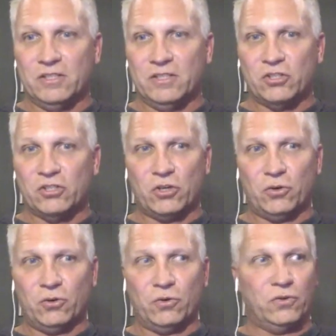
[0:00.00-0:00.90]

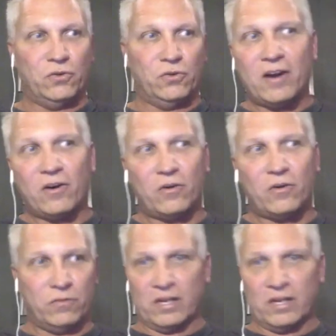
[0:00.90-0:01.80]
So now,
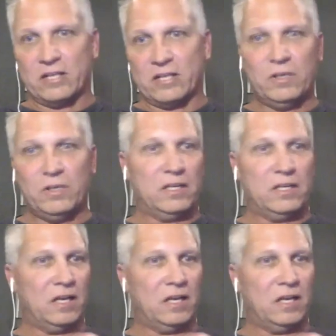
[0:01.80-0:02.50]
over the last week, I've